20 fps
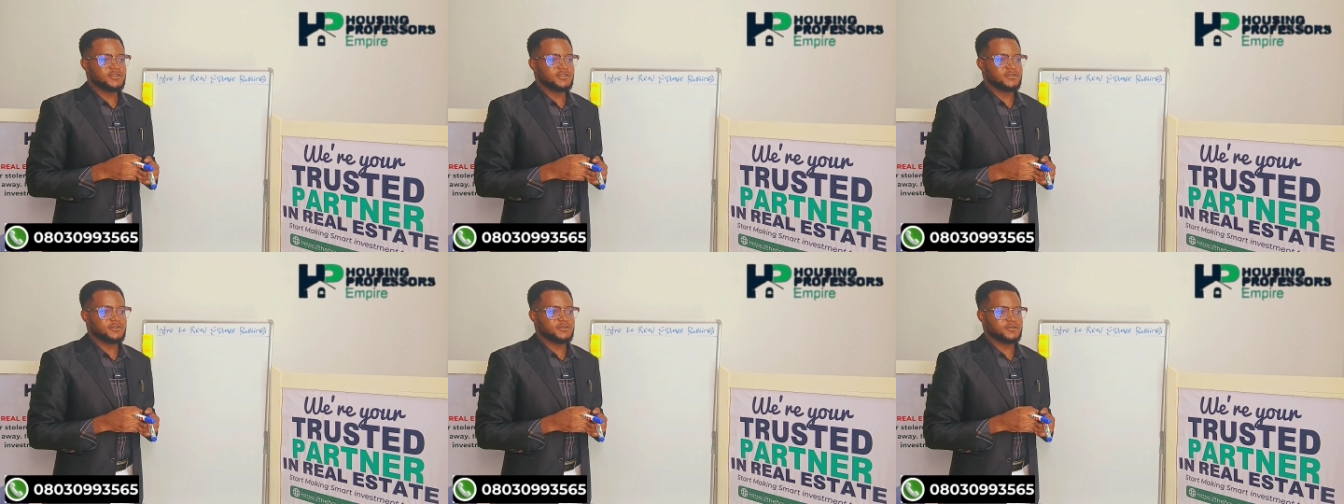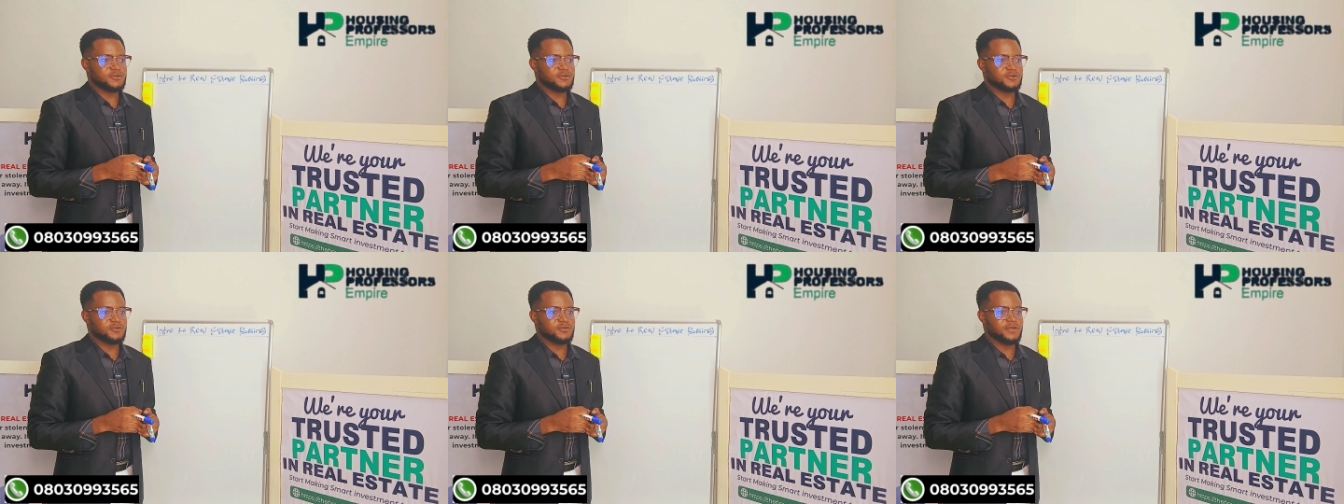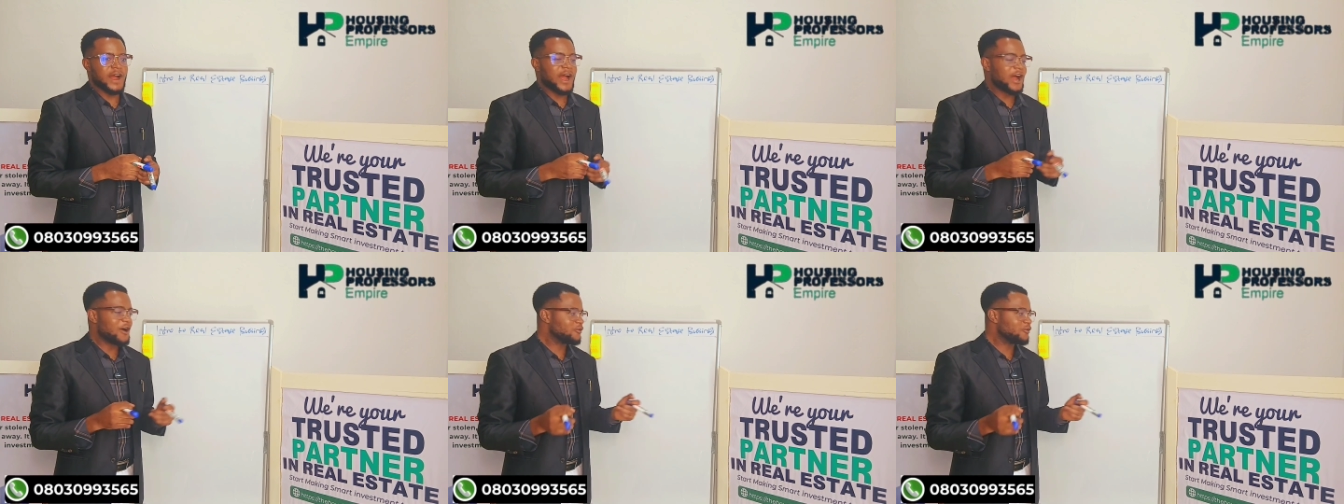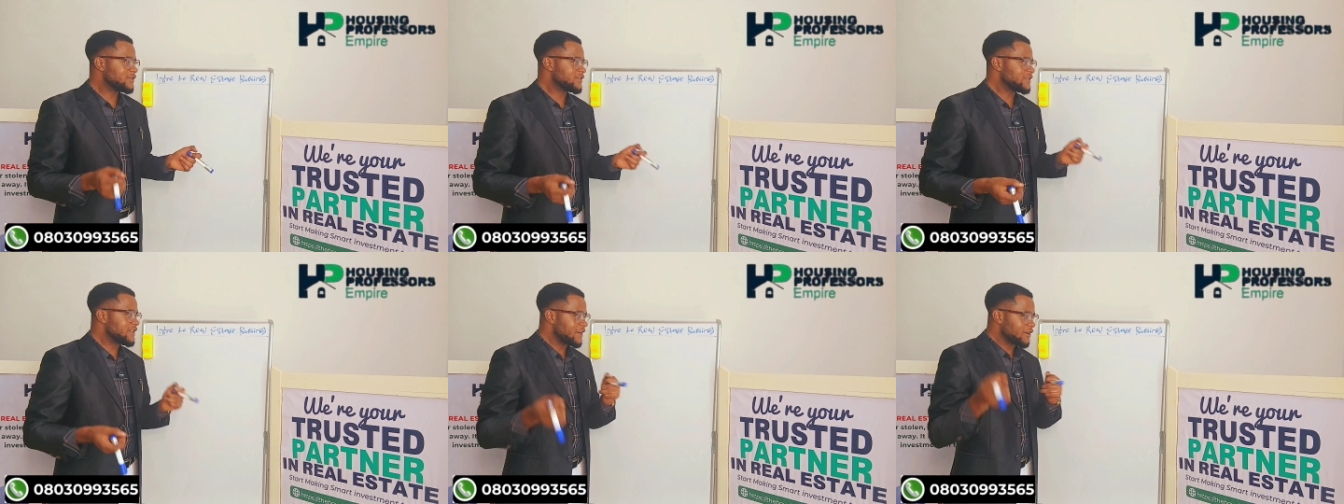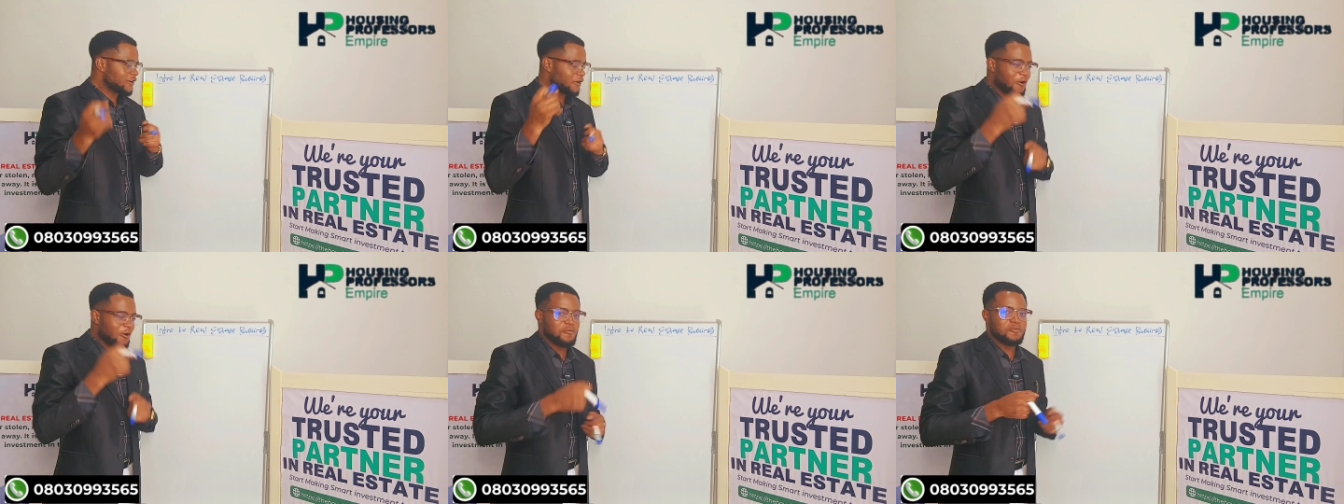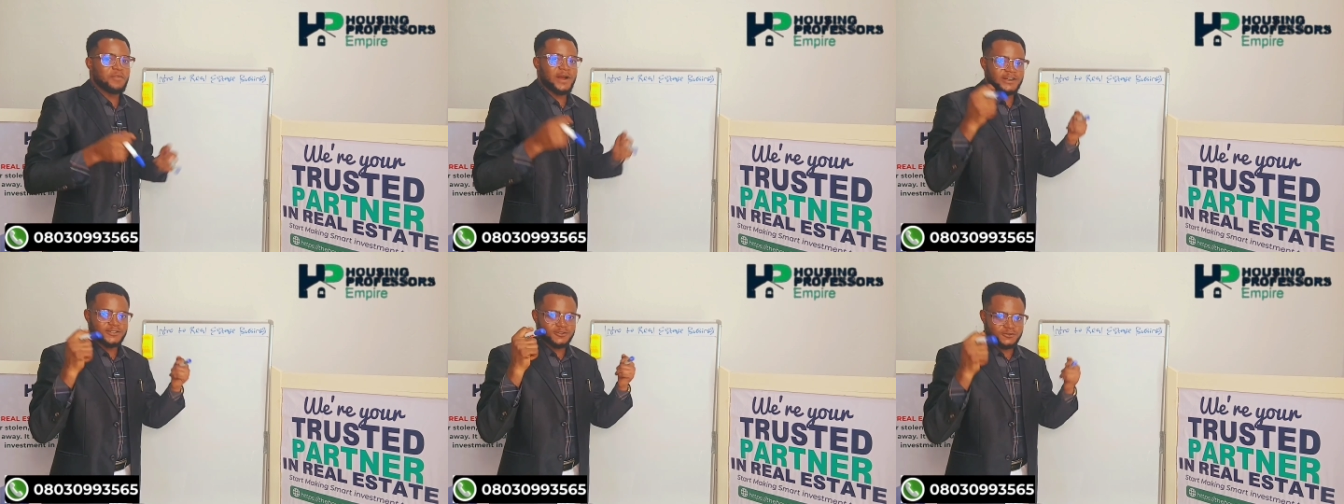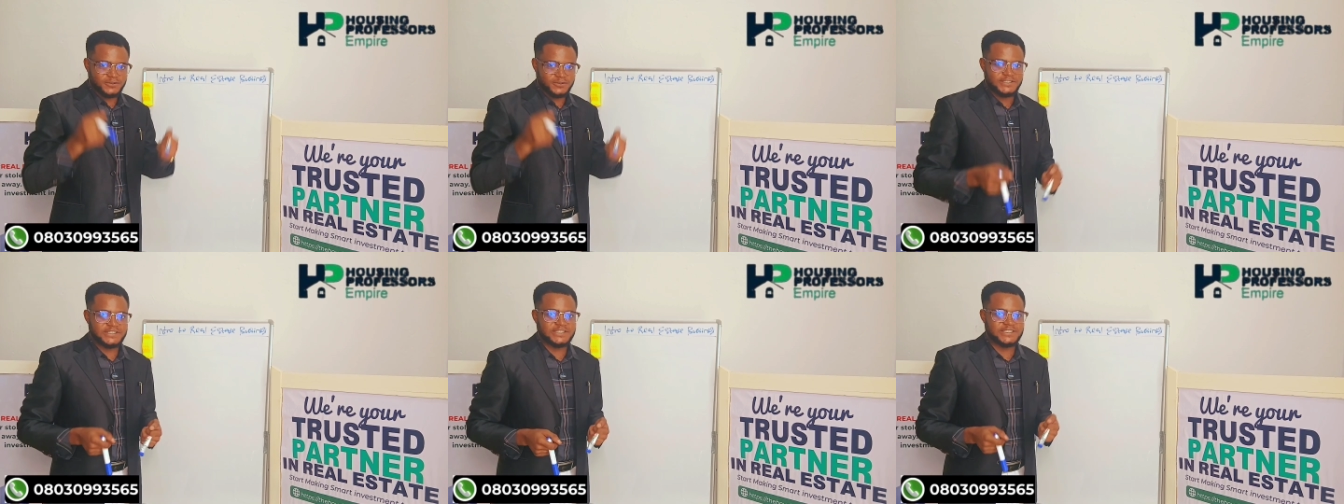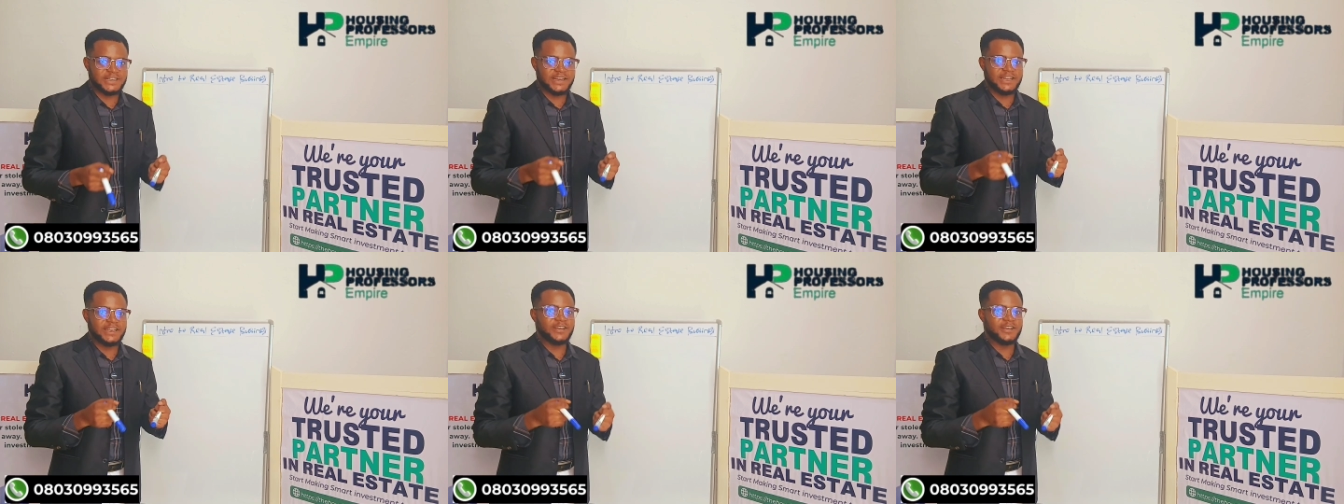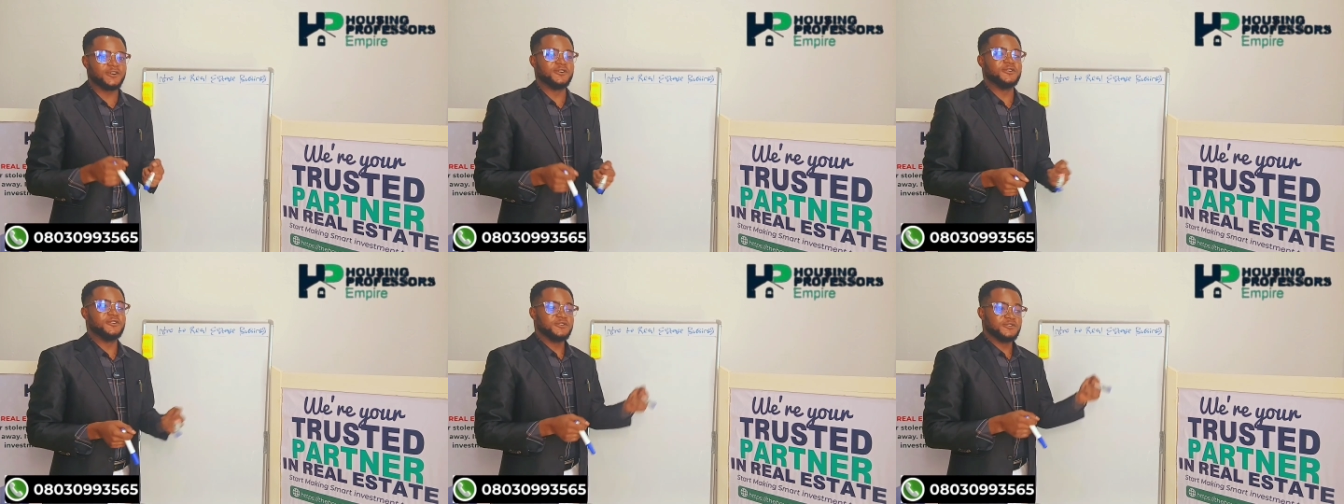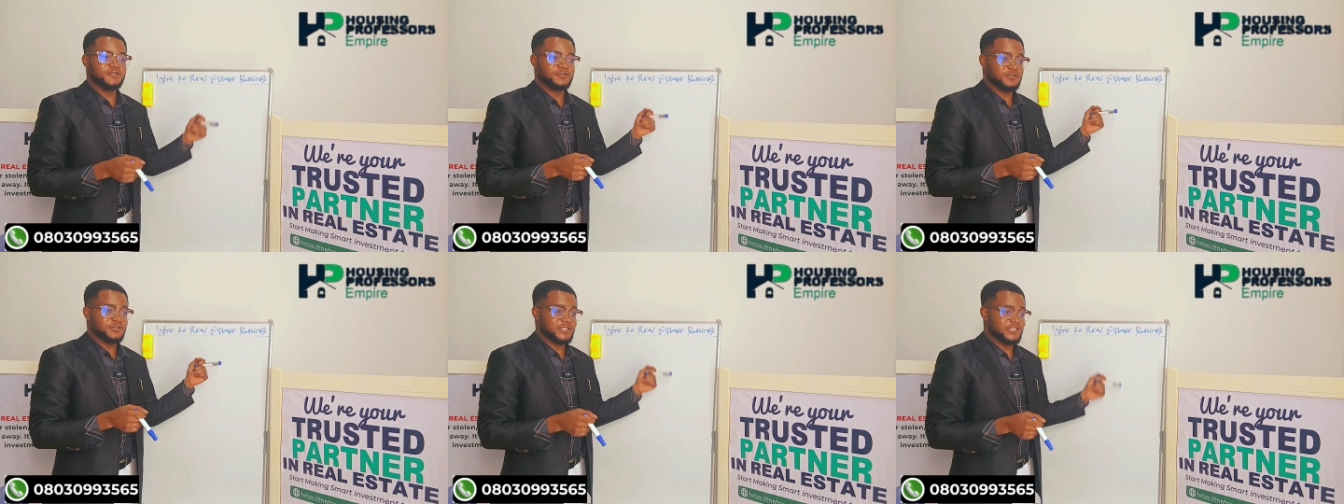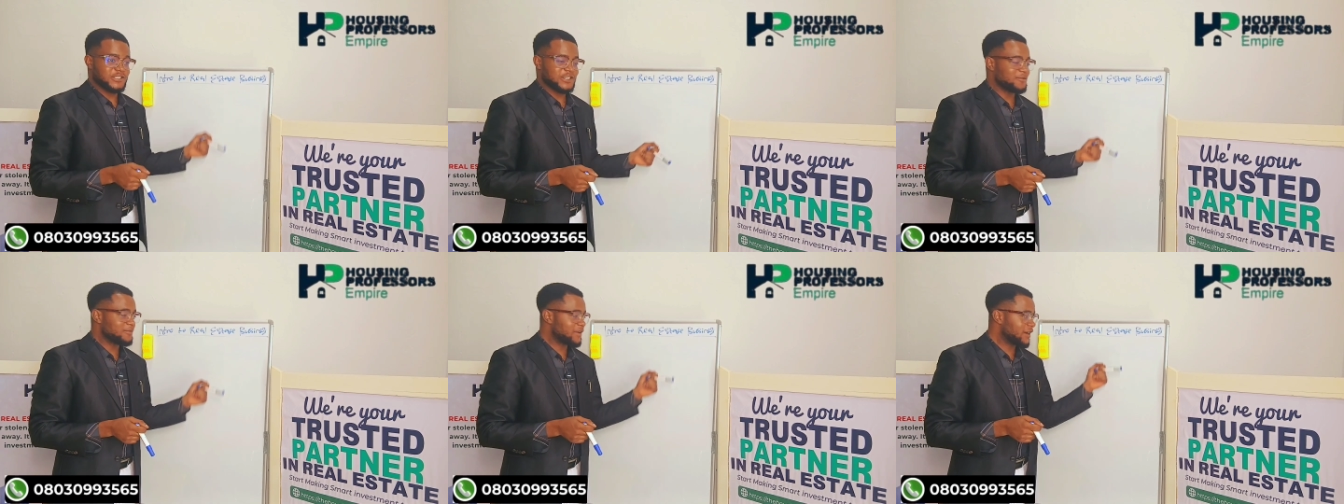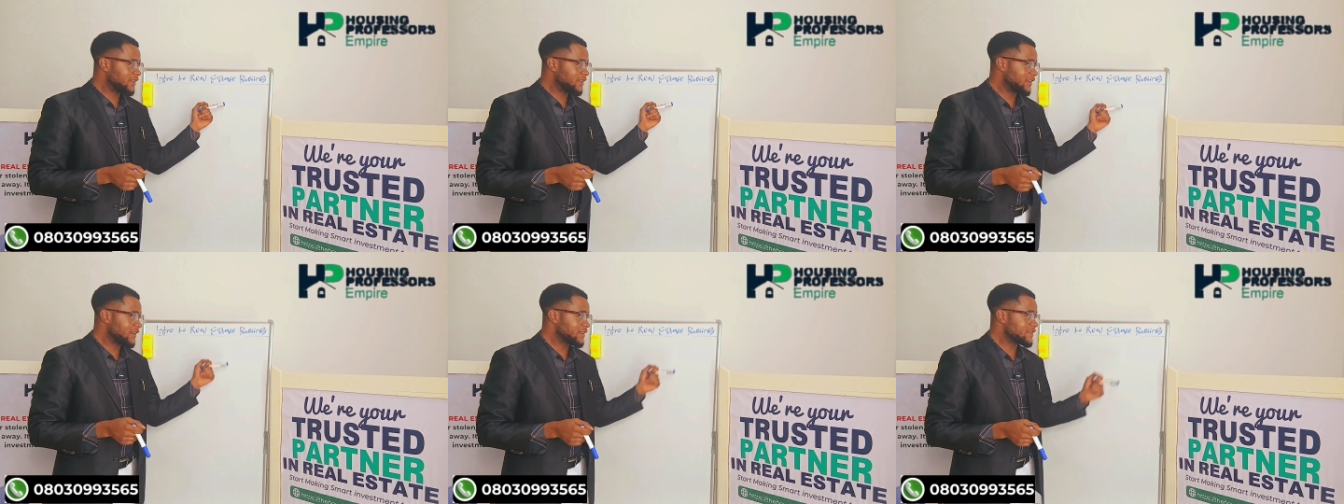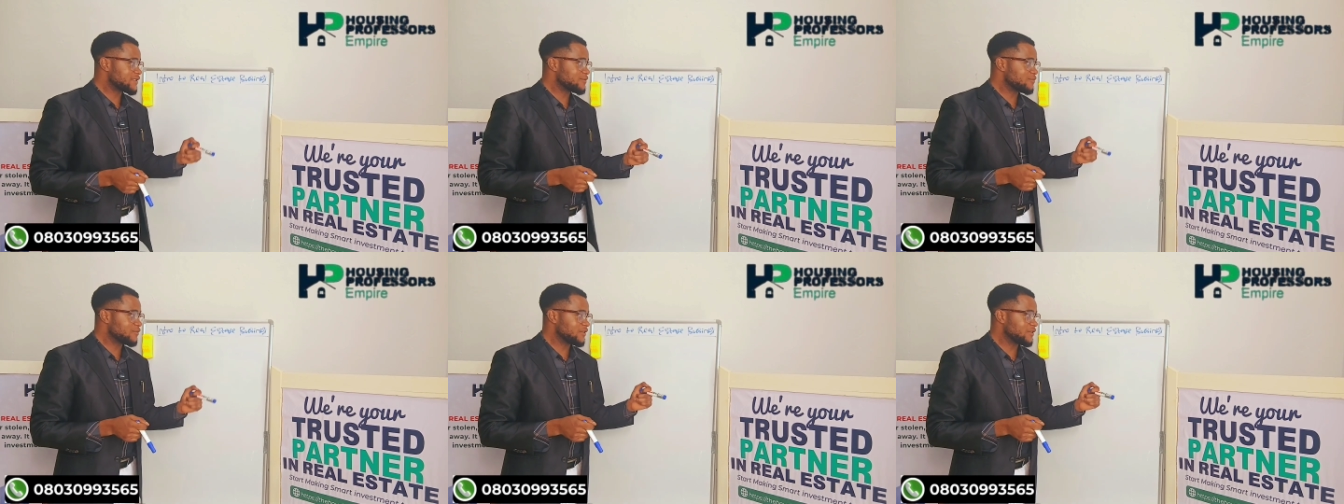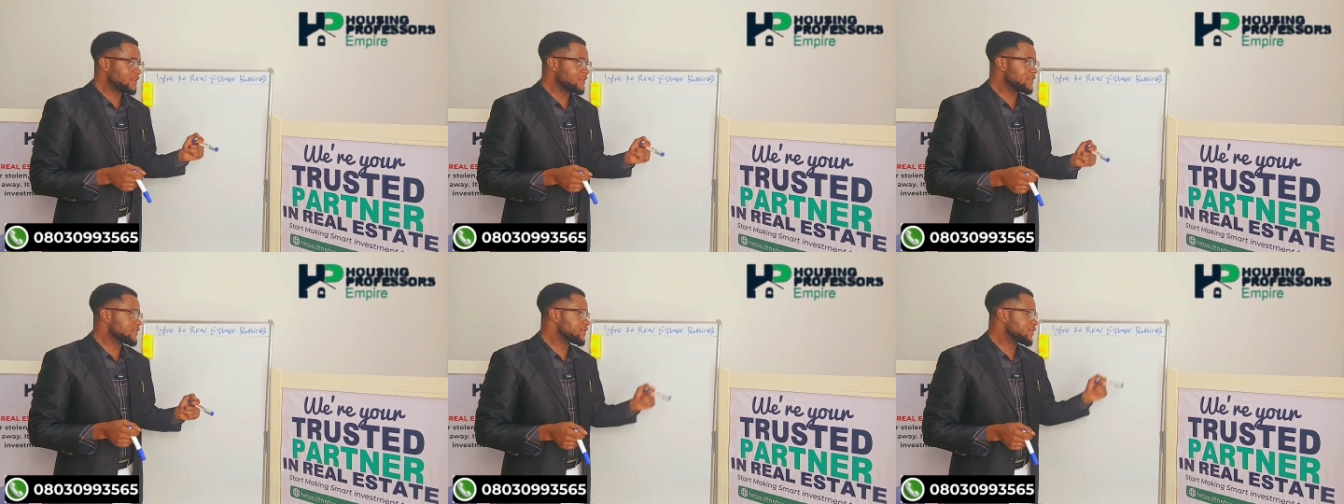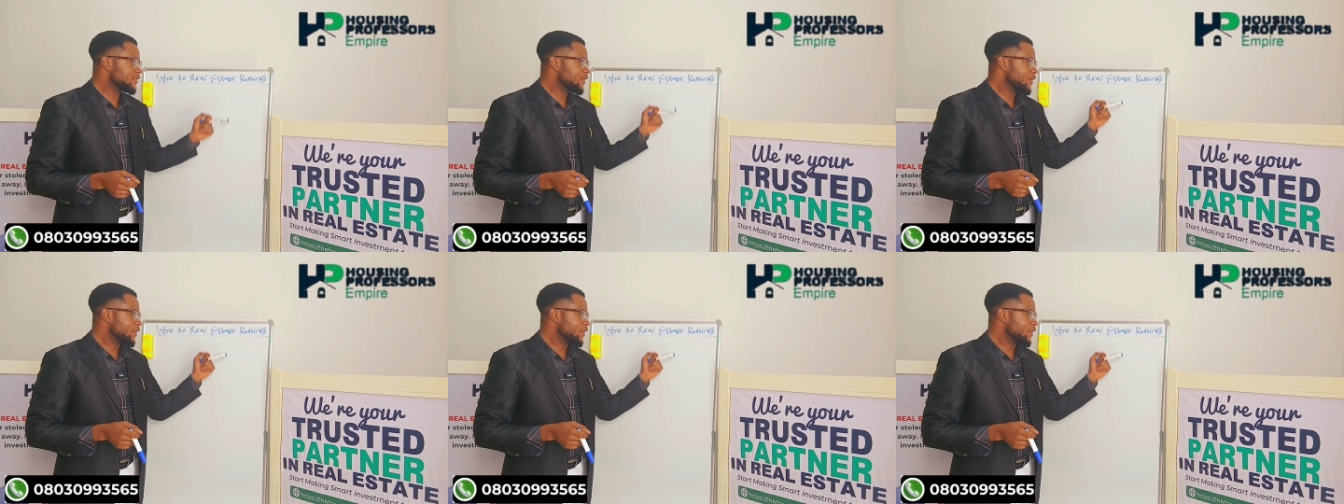So I will still come back to this channel to share my testimonies